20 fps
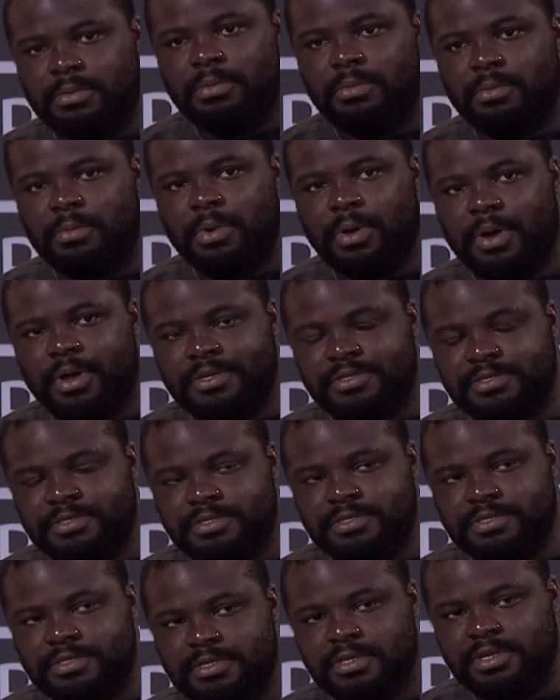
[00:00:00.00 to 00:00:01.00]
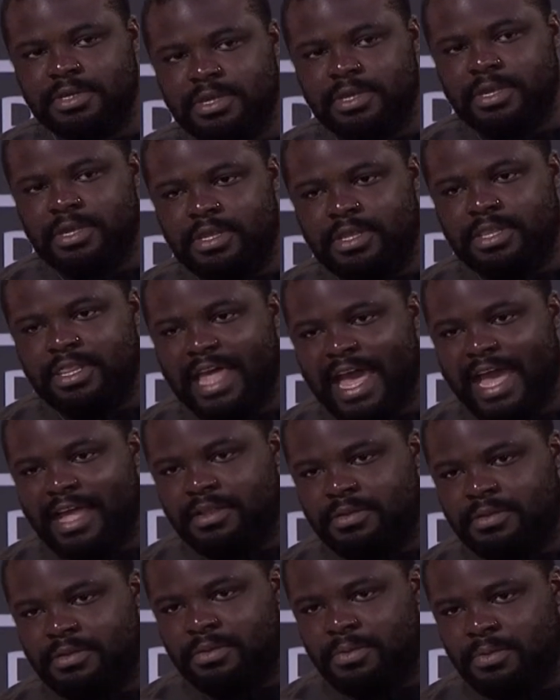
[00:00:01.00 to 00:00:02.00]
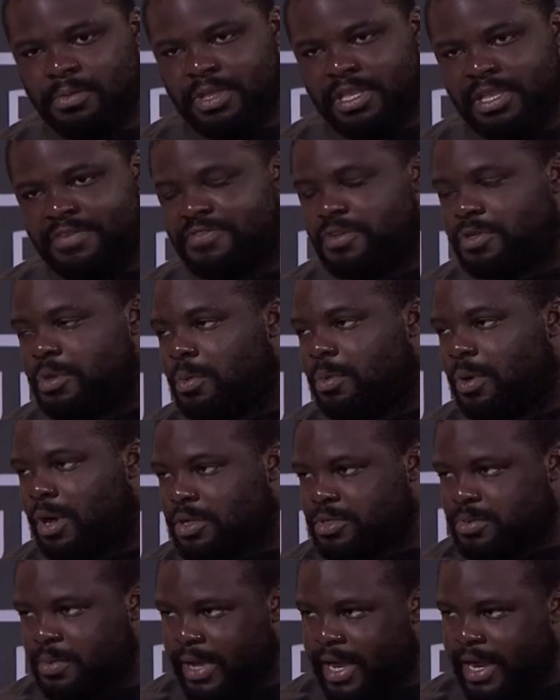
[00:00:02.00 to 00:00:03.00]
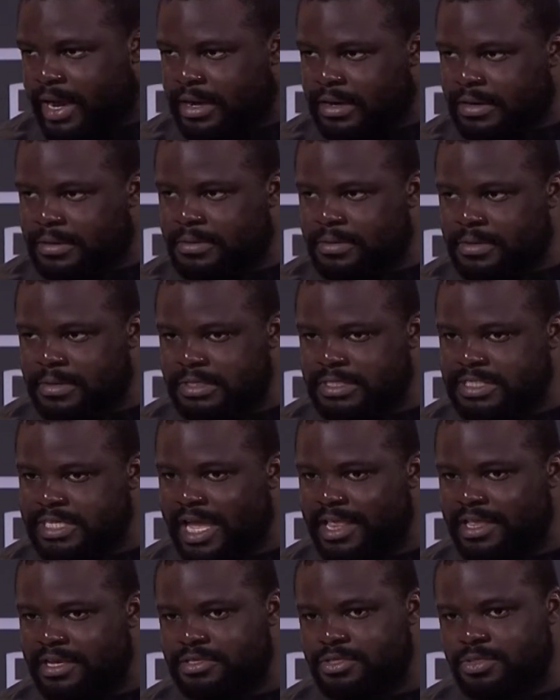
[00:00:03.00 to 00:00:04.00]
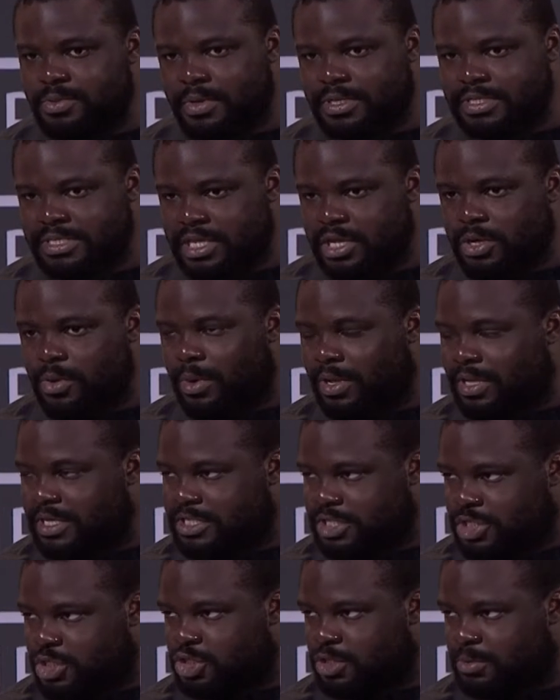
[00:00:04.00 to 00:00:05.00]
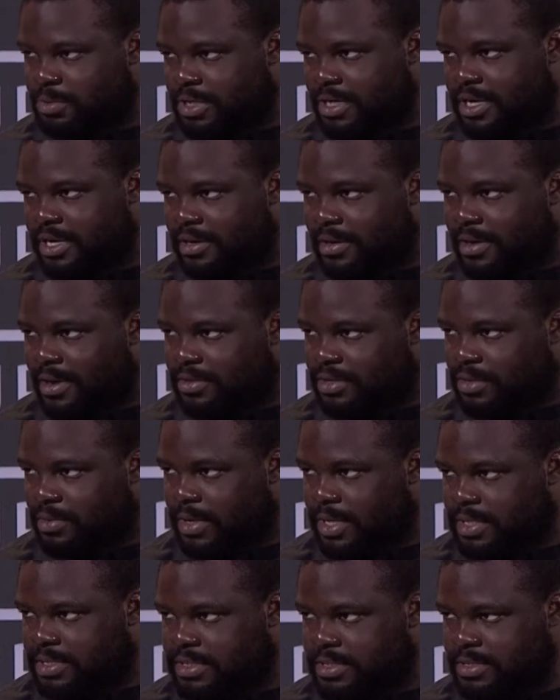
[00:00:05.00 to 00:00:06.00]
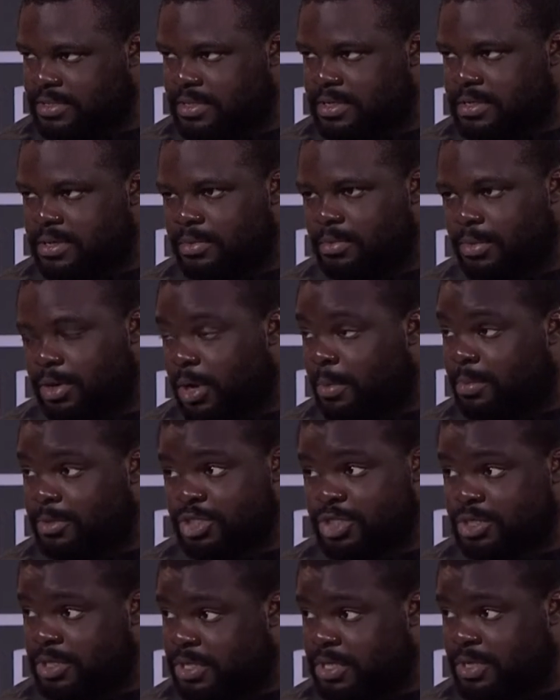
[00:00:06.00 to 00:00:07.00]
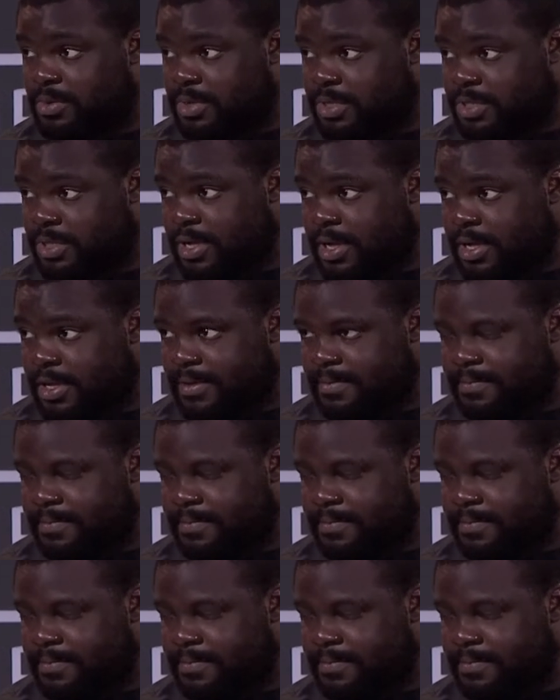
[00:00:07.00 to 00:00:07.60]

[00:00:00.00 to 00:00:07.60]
was that we lived in a world where talent was equally distributed around the world, but opportunity was not.